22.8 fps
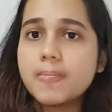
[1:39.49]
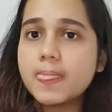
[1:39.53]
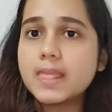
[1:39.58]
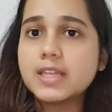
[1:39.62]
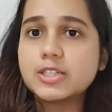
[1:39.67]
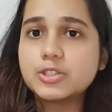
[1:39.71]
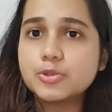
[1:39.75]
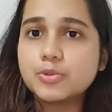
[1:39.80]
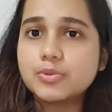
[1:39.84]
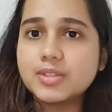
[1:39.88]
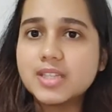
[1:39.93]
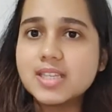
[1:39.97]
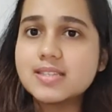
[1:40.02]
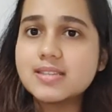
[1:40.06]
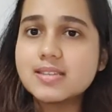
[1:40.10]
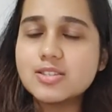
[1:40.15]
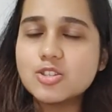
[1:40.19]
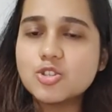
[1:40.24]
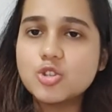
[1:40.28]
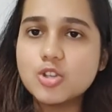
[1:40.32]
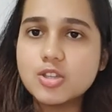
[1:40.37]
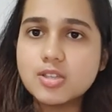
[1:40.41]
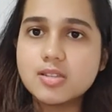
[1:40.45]
So this is
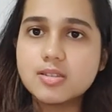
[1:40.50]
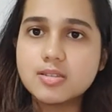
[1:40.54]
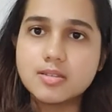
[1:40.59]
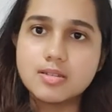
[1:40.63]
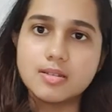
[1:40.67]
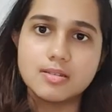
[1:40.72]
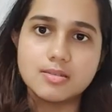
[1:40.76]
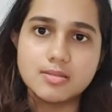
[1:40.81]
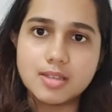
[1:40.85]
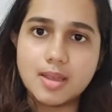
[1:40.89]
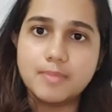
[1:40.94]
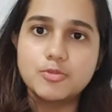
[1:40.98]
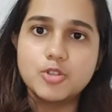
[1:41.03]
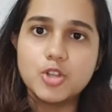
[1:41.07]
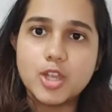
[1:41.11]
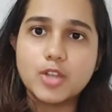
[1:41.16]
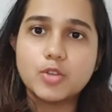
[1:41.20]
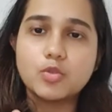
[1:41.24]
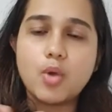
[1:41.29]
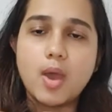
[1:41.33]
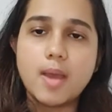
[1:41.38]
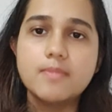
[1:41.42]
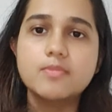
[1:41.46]
just
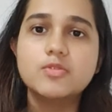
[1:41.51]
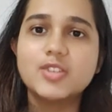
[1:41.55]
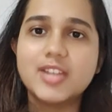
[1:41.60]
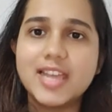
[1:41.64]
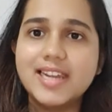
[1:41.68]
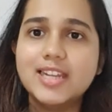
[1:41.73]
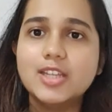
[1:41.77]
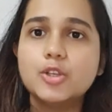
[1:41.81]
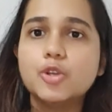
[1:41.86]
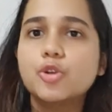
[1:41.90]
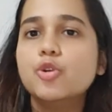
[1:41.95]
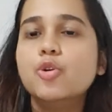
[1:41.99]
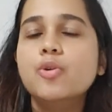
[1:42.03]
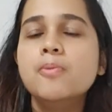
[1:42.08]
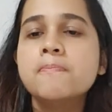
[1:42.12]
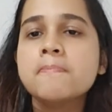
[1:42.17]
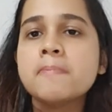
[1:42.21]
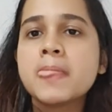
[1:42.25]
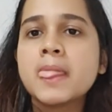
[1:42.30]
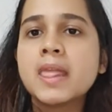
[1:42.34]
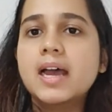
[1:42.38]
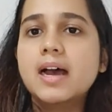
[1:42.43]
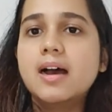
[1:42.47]
subject to, I'm telling you,
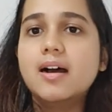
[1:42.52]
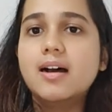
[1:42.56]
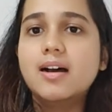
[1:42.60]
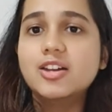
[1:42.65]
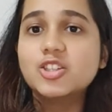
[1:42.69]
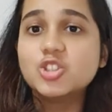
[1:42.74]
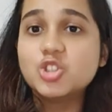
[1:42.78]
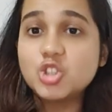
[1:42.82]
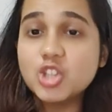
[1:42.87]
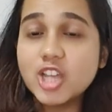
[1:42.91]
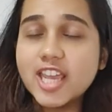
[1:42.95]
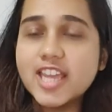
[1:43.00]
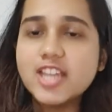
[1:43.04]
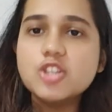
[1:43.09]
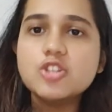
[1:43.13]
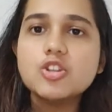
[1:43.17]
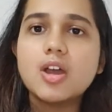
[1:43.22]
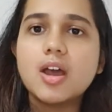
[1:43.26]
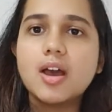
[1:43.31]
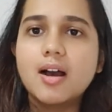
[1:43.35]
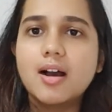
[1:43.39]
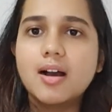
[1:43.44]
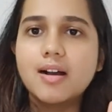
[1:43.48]
change.
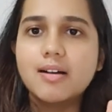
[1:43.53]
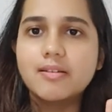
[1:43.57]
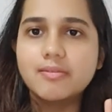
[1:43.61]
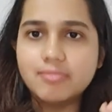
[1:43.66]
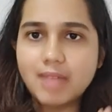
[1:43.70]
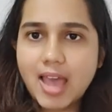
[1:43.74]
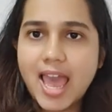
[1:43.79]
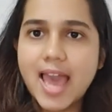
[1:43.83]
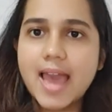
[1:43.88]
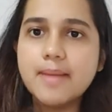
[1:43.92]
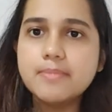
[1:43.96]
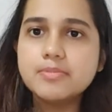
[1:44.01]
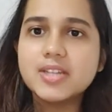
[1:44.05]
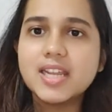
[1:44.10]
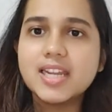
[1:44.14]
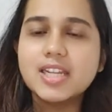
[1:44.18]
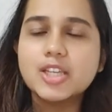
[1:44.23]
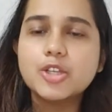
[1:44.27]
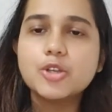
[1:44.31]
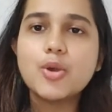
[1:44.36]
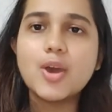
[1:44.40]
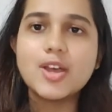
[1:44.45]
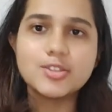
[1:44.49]
I'm
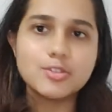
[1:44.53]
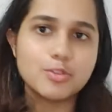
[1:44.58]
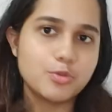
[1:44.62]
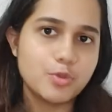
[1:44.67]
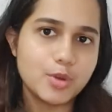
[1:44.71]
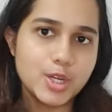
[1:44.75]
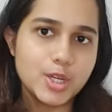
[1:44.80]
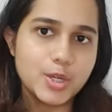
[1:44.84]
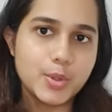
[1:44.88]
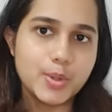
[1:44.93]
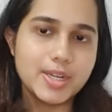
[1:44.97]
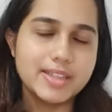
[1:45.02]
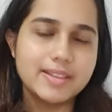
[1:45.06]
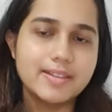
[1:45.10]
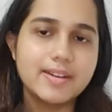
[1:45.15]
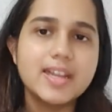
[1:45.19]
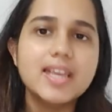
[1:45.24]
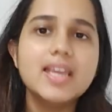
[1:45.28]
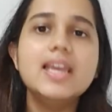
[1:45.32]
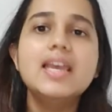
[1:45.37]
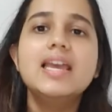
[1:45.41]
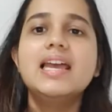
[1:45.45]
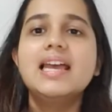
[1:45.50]
telling you as of
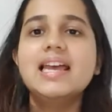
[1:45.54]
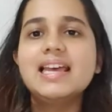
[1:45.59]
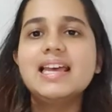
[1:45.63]
2023.